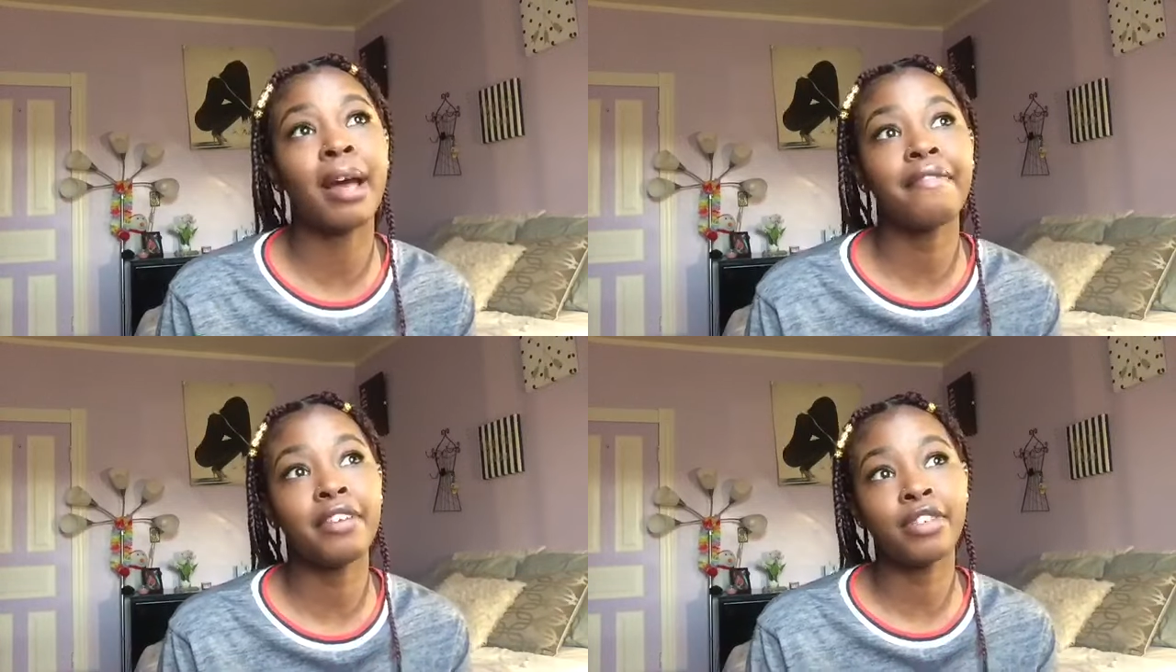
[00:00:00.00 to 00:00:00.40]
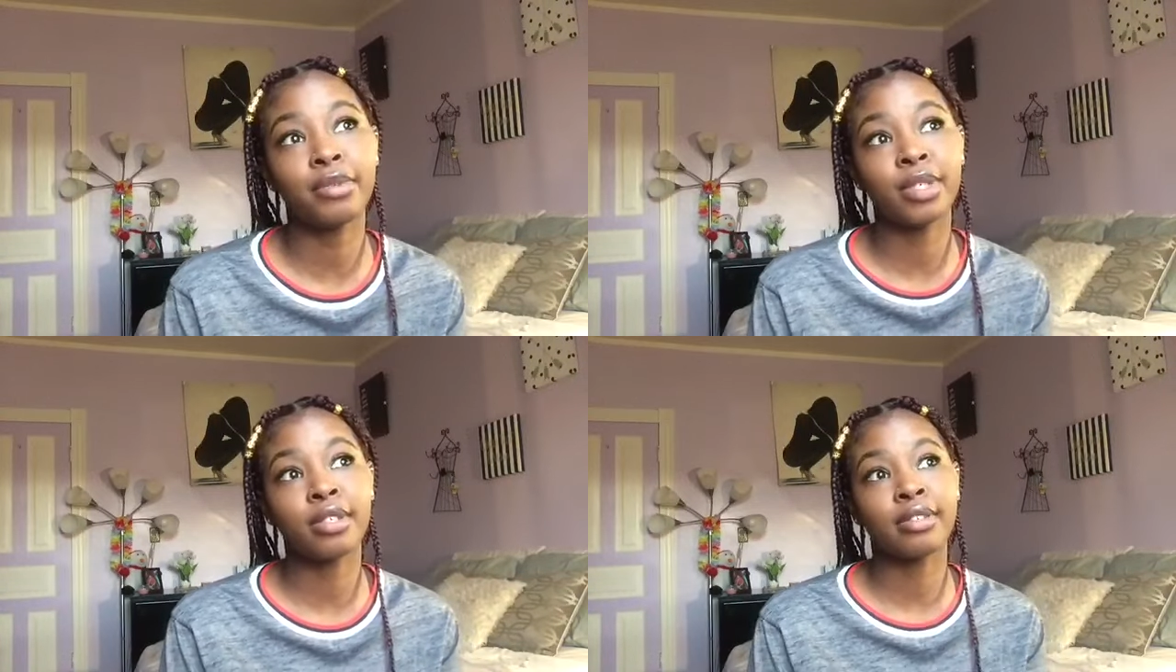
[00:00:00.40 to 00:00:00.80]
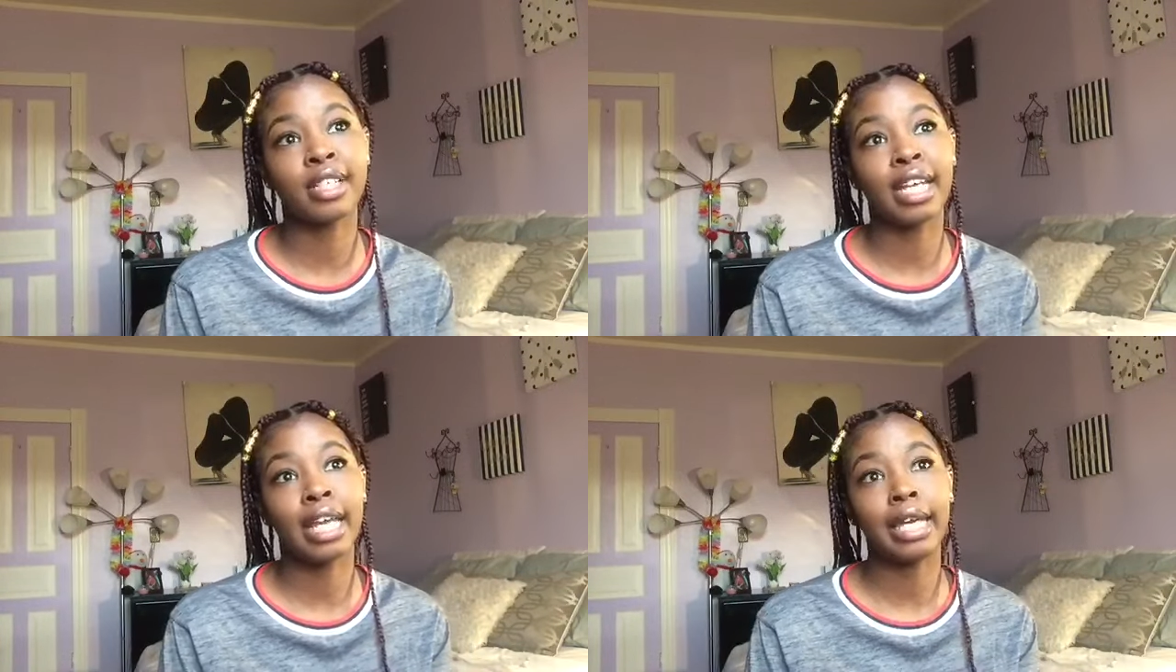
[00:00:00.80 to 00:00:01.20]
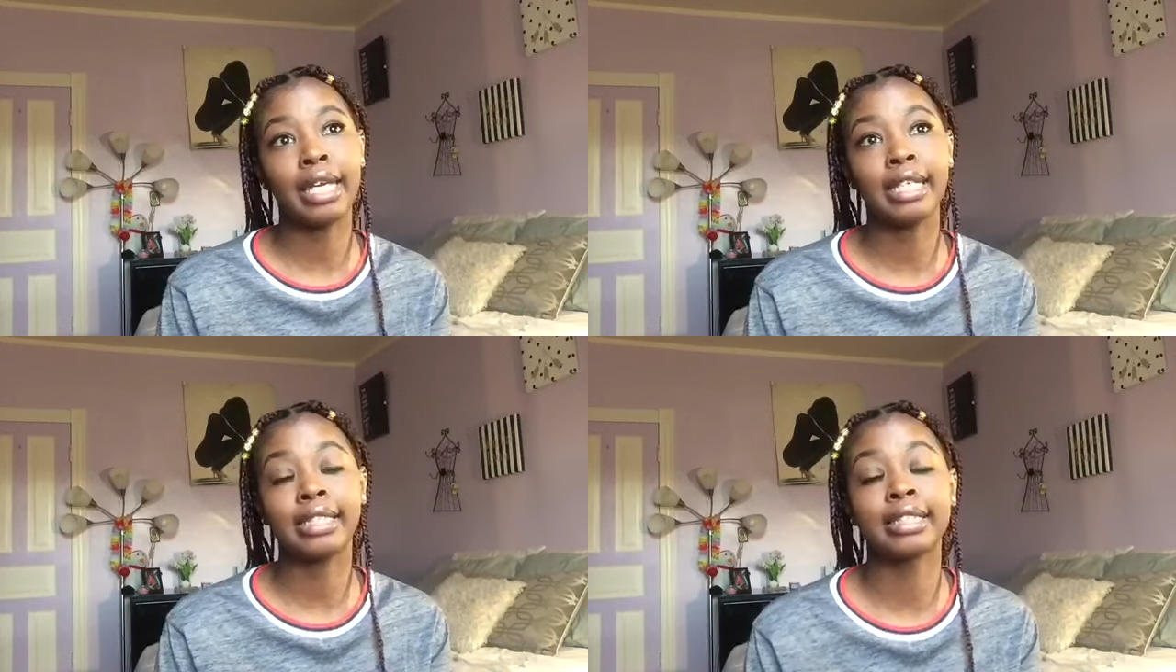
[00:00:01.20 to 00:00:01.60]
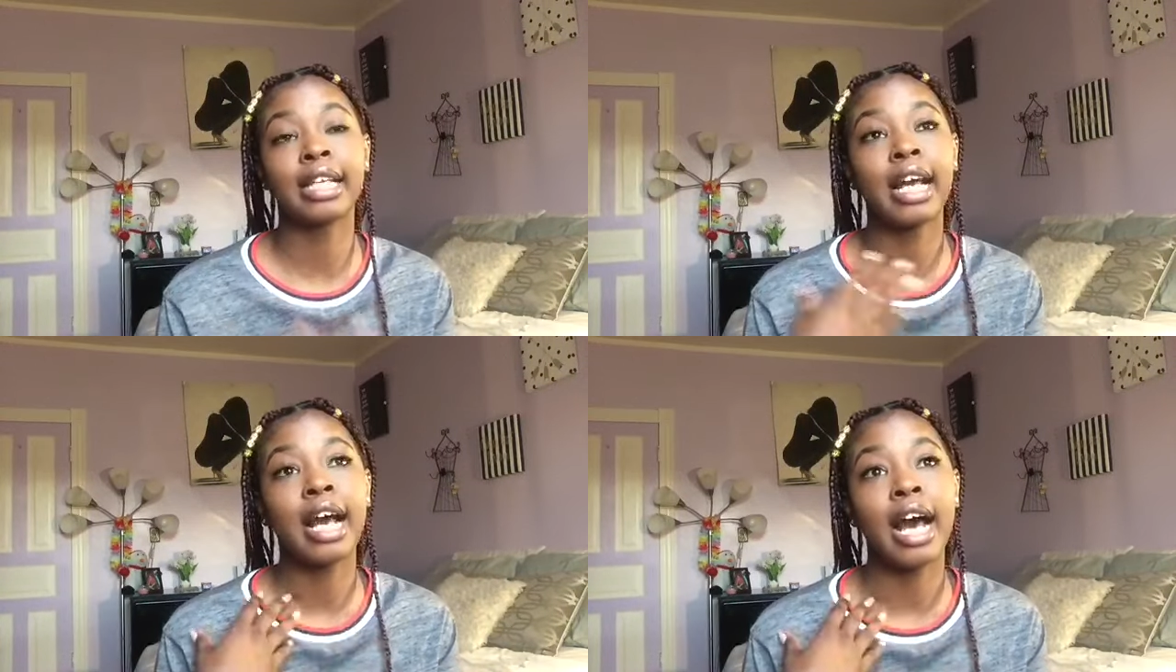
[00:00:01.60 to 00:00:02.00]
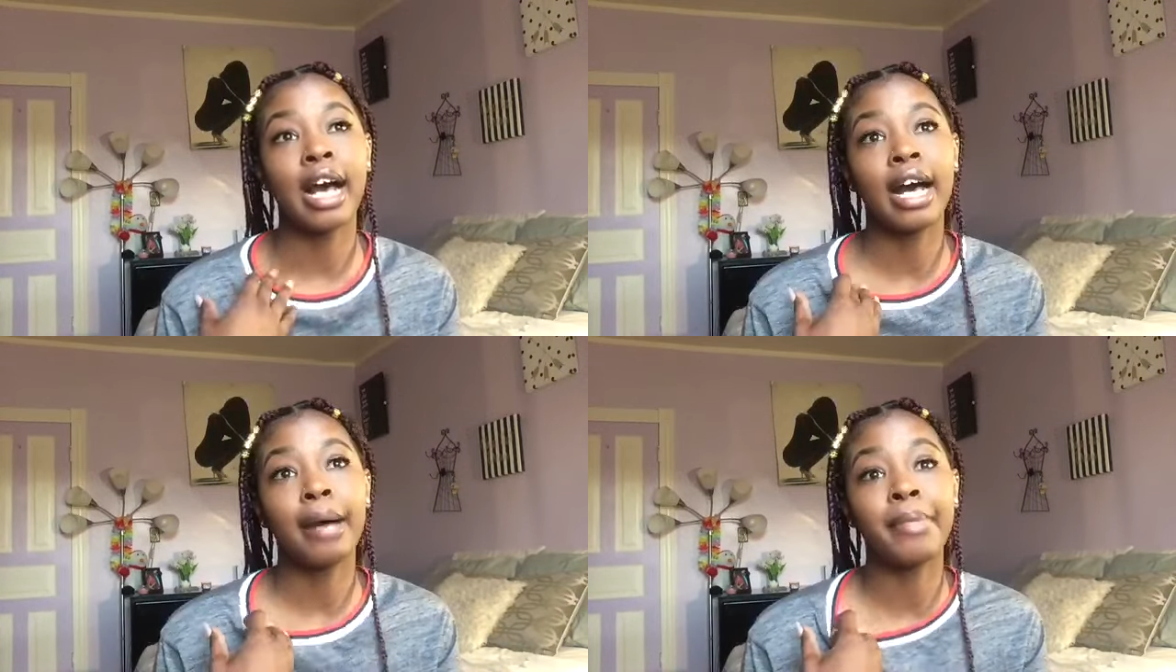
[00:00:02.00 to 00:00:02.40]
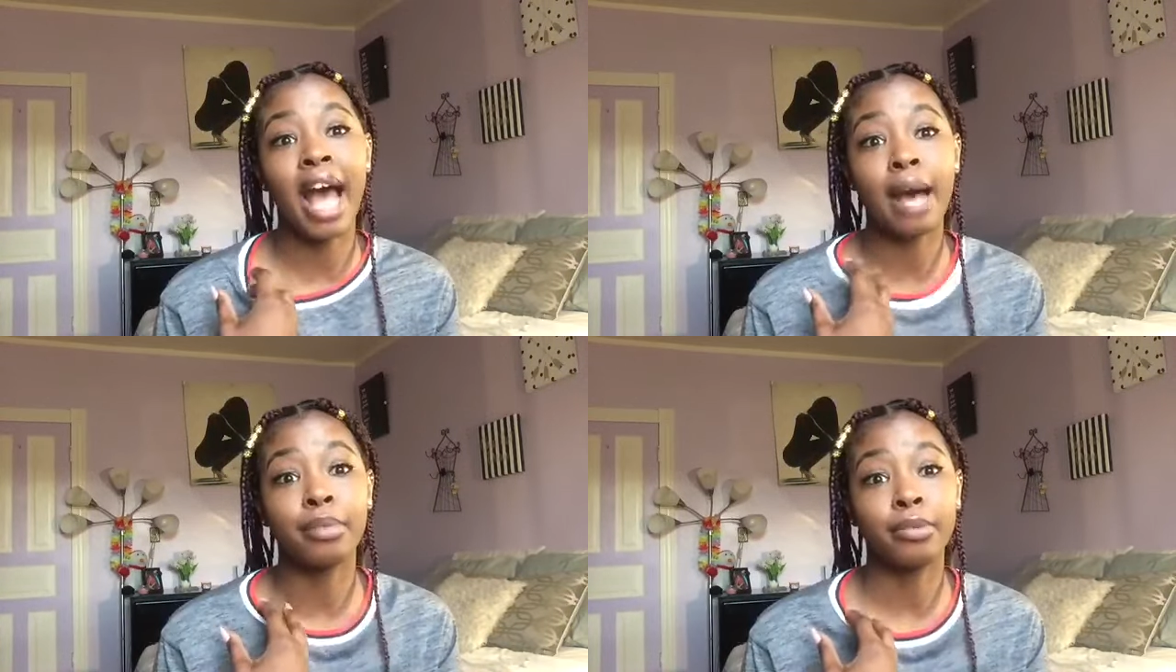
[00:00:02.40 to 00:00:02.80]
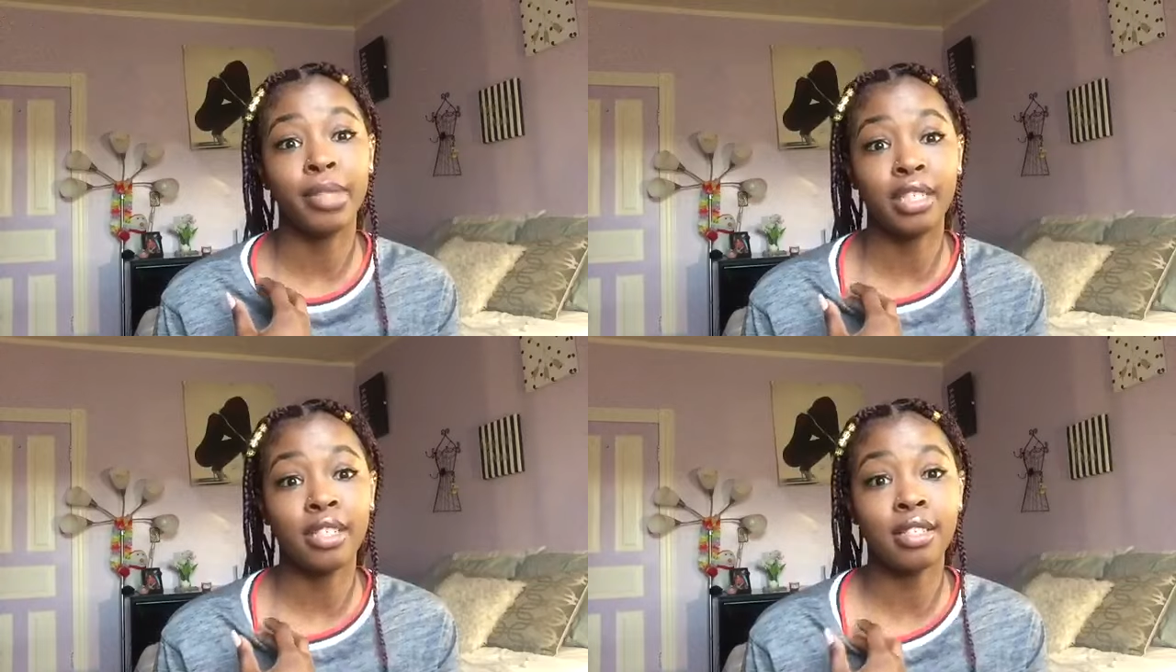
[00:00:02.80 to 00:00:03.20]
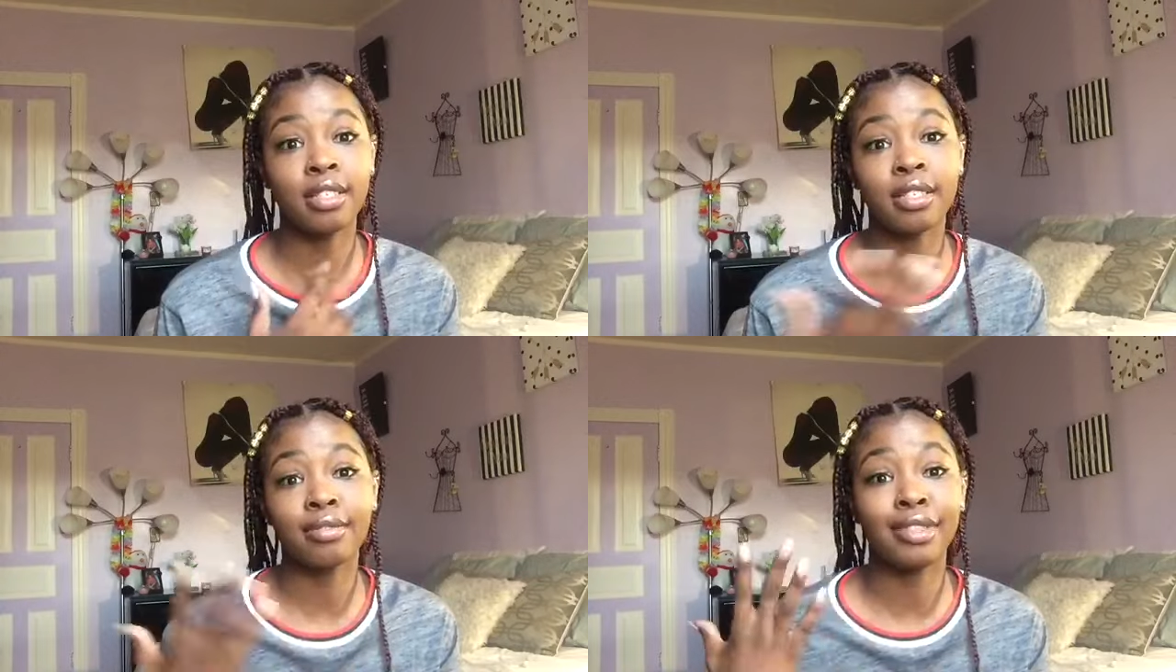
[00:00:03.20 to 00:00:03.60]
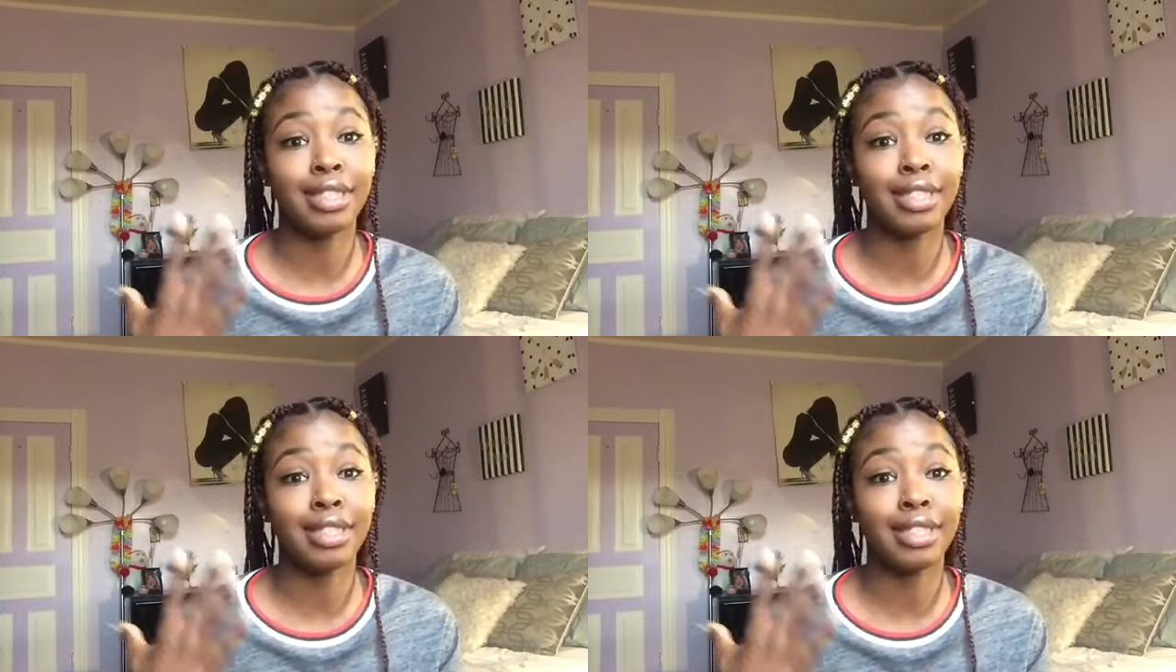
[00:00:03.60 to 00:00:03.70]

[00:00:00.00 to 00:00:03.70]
My favorite restaurant is Applebee's.